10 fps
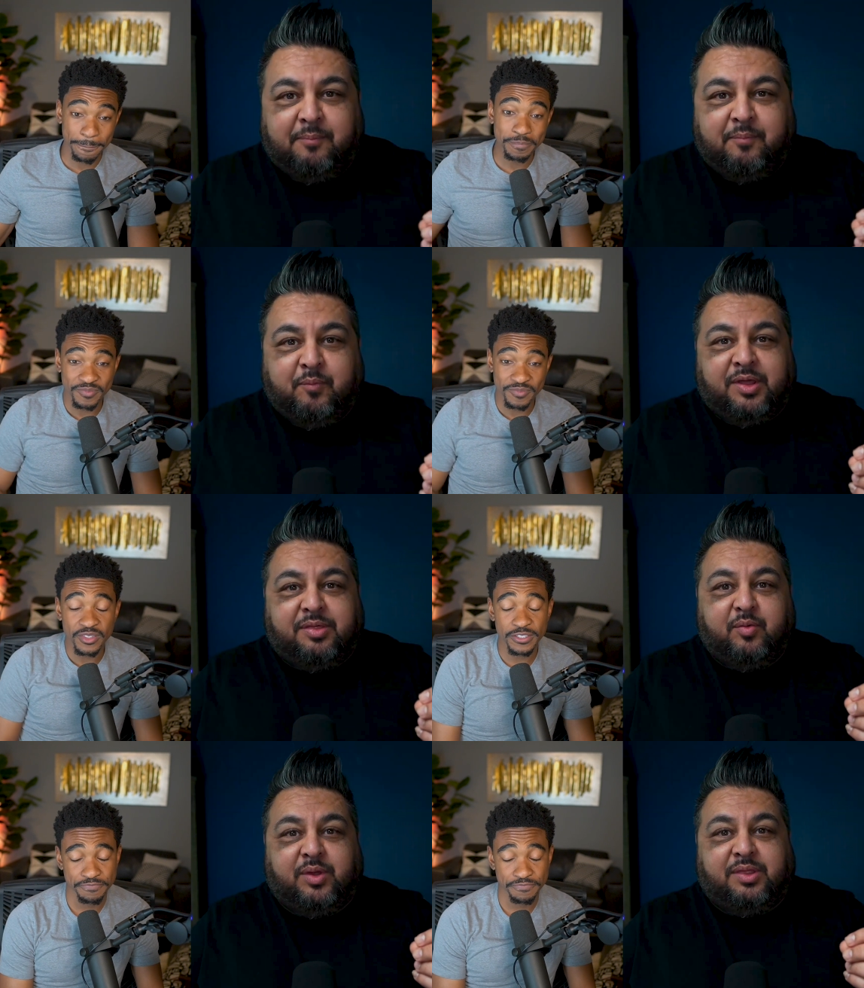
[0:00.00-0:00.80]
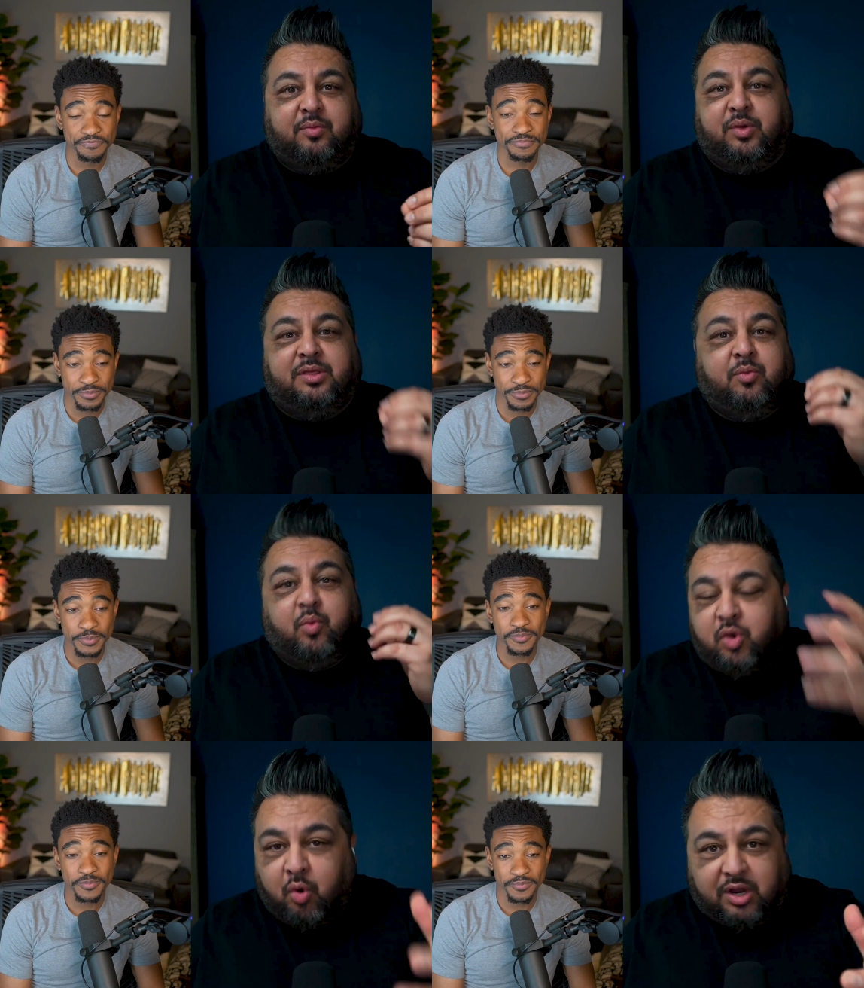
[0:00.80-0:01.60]
Speaker 1: with
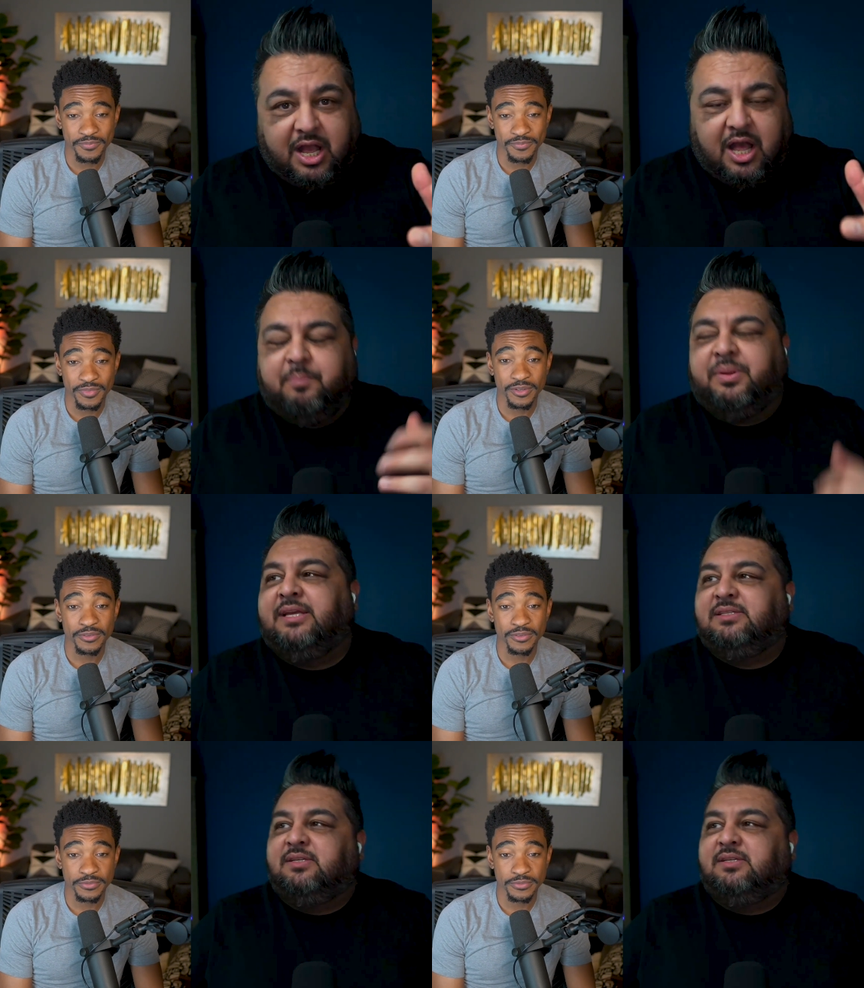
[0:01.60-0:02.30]
your companies.